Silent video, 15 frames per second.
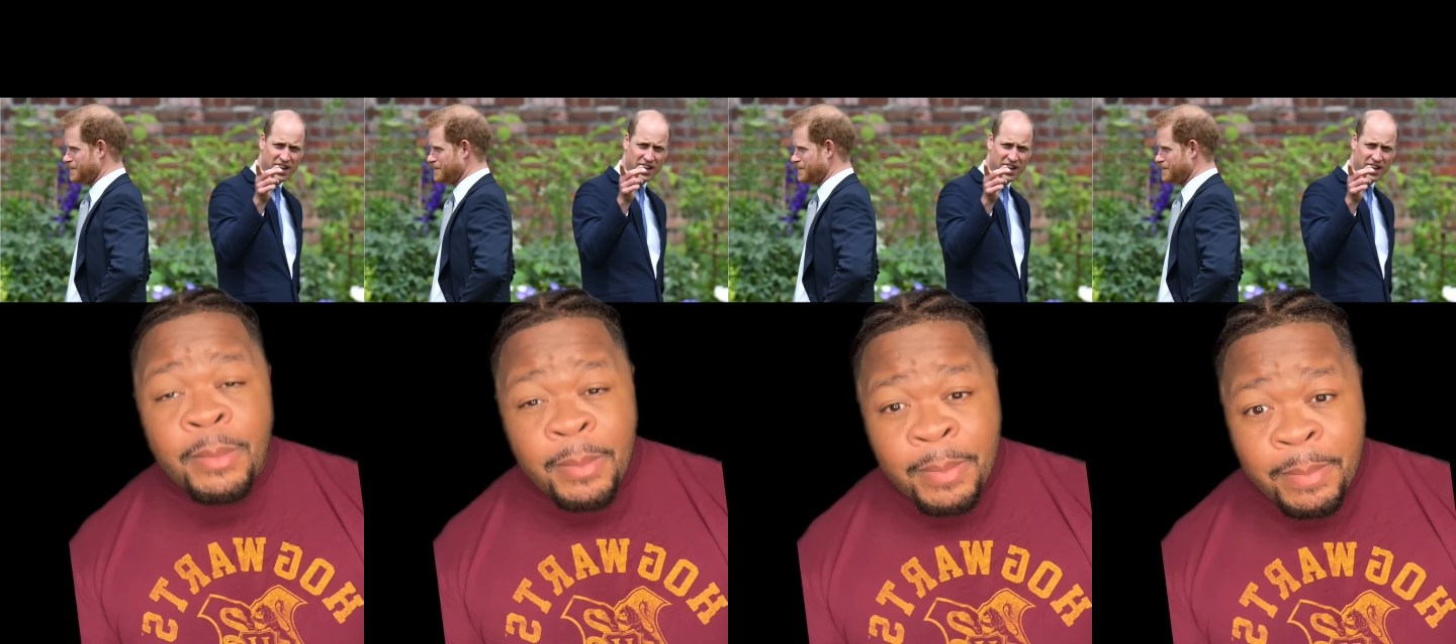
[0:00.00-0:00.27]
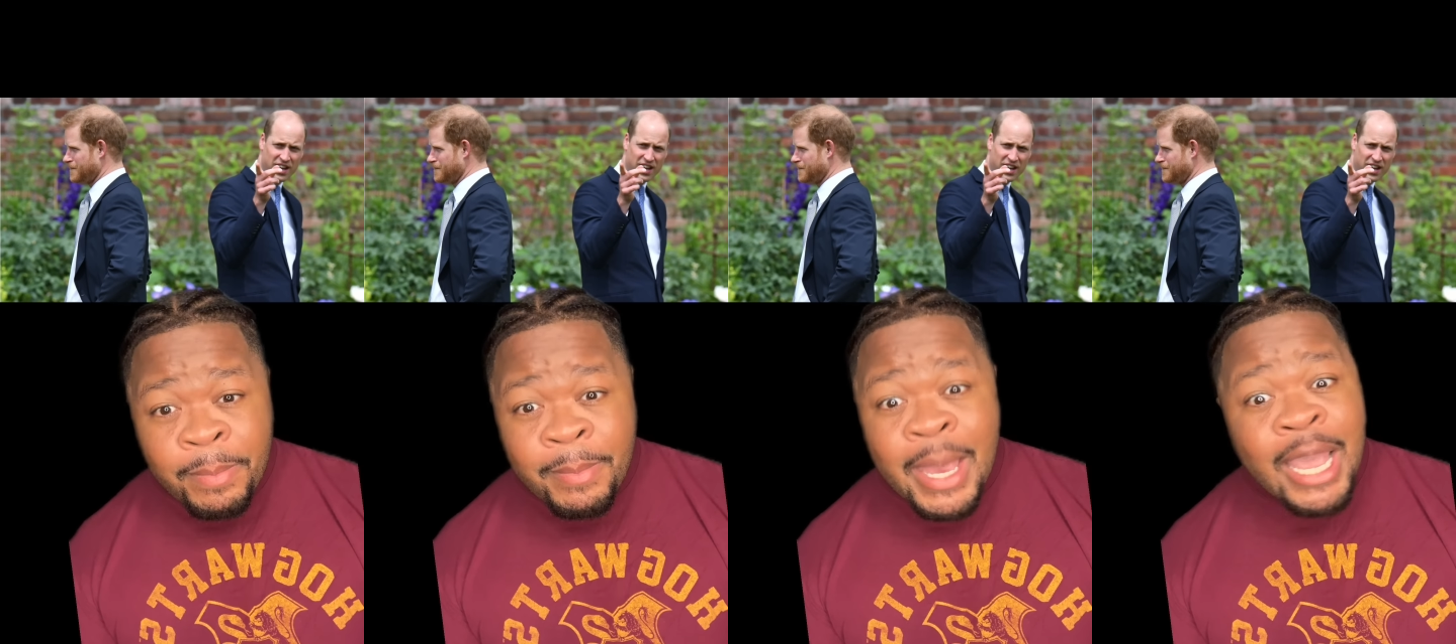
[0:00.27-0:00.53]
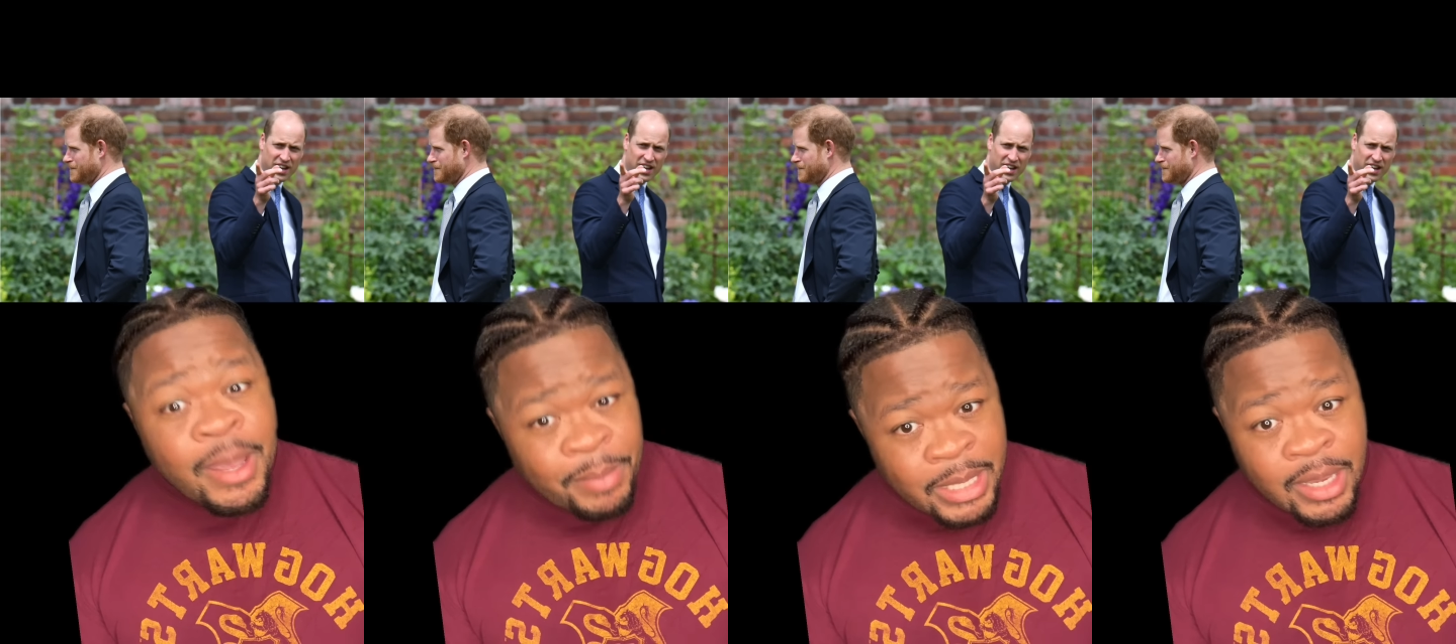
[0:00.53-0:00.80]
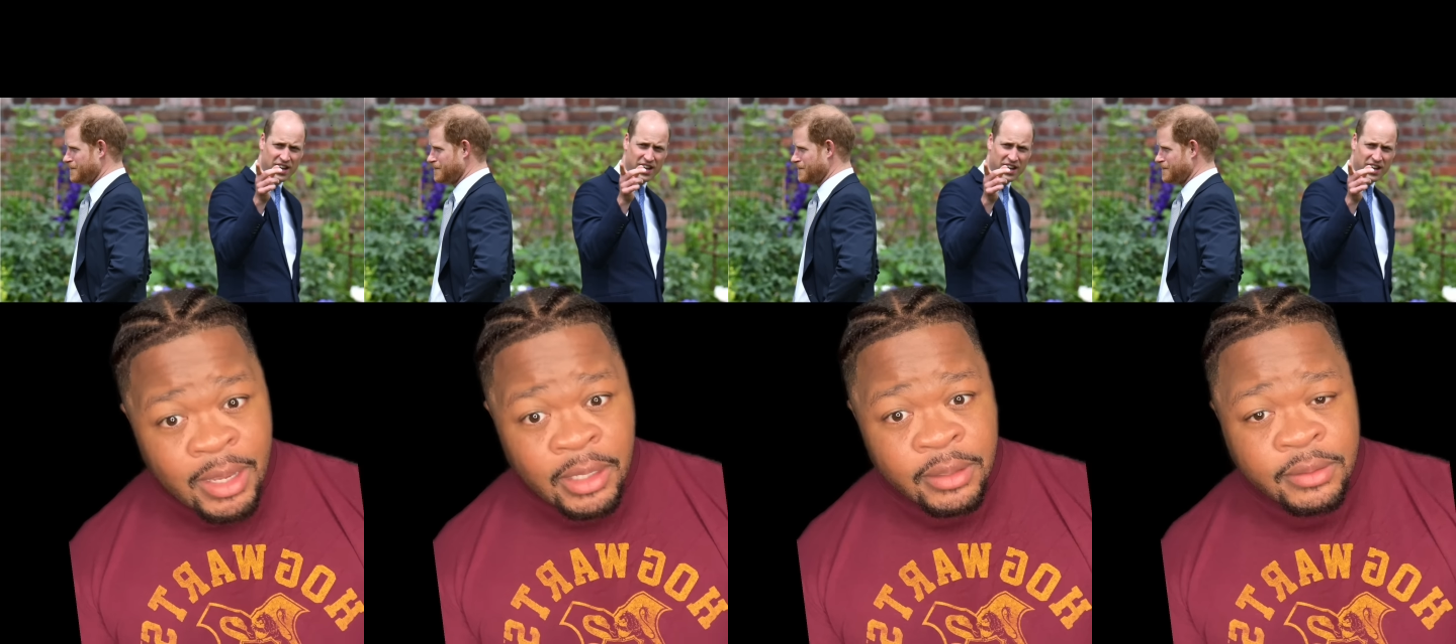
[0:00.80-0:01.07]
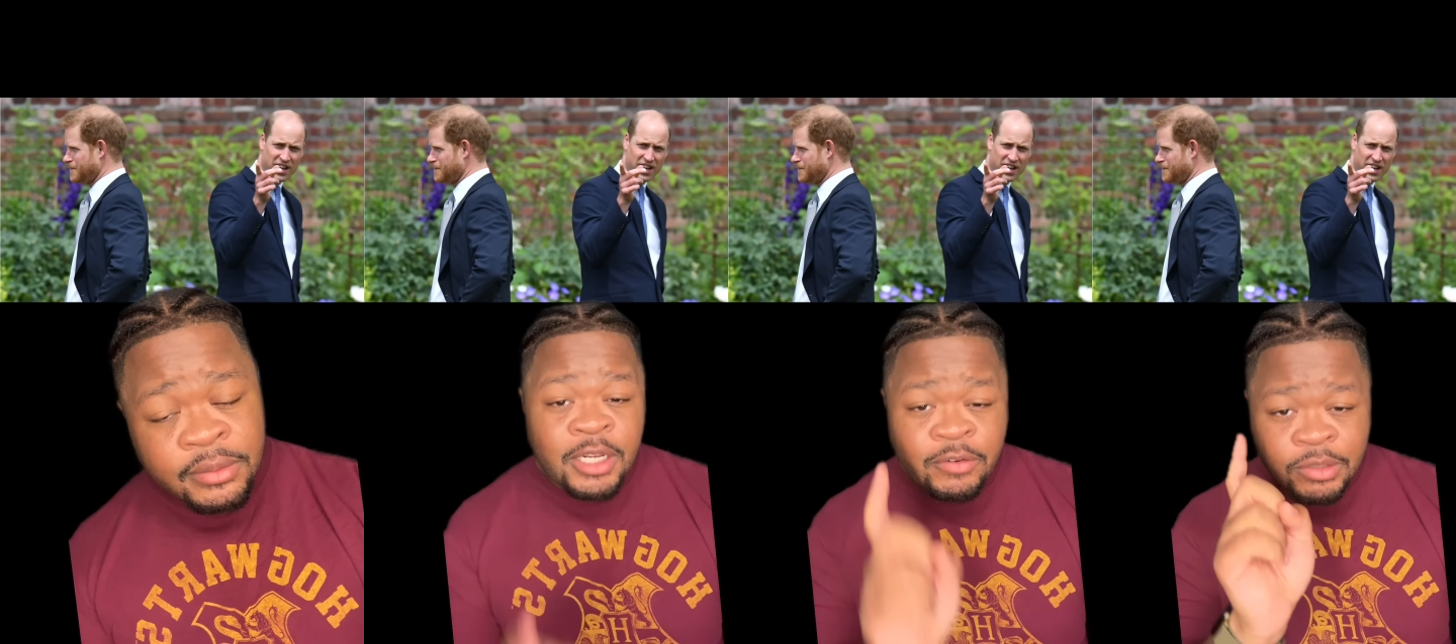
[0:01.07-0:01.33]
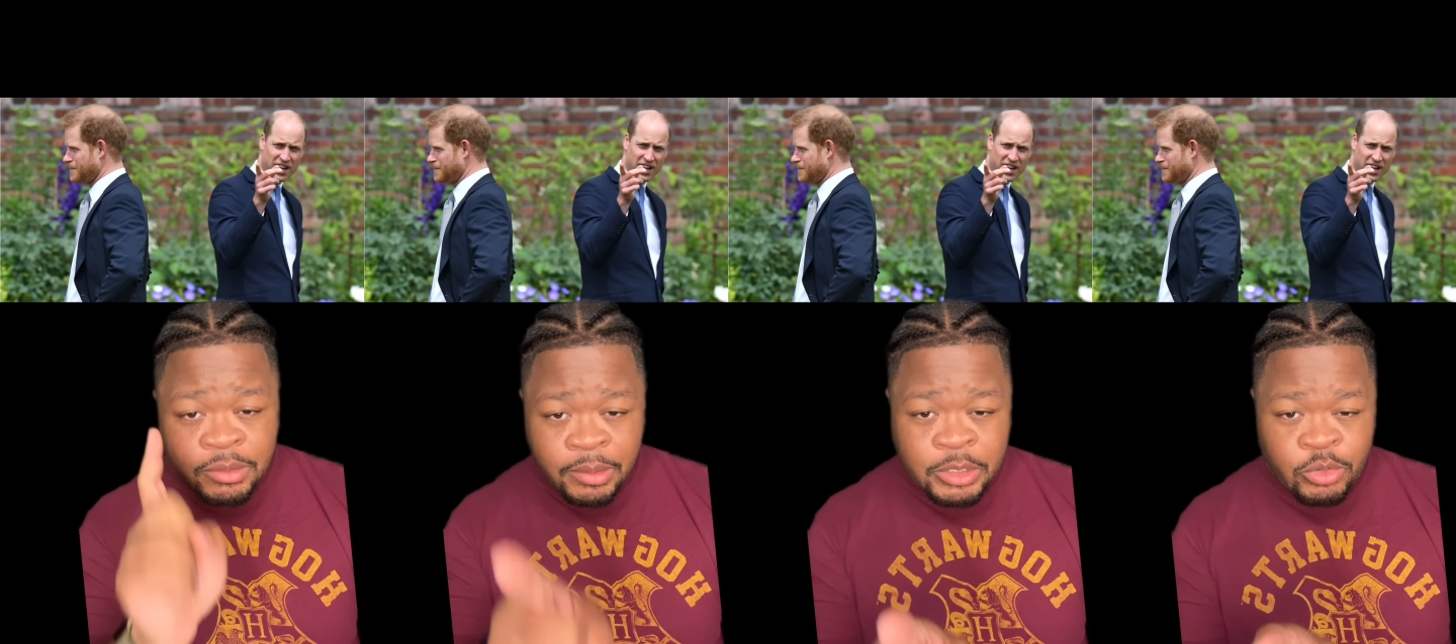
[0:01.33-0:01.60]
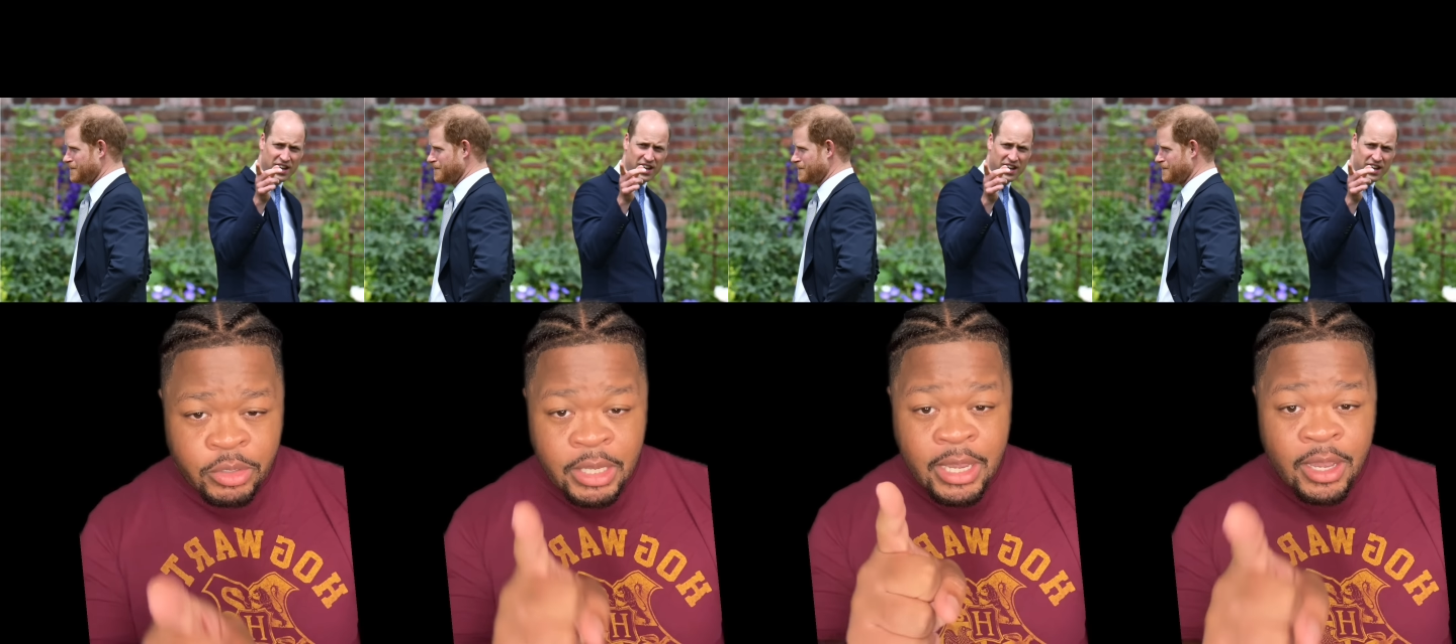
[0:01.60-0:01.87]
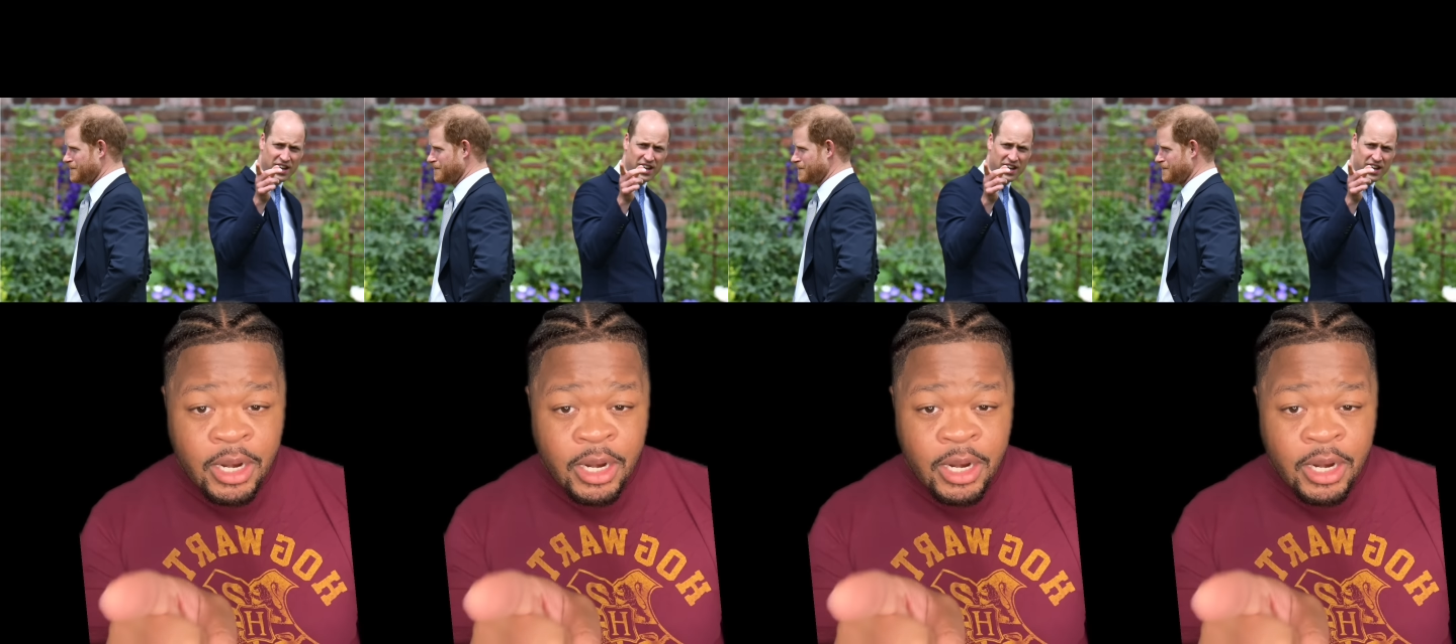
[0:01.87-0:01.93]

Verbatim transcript: Maybe difference between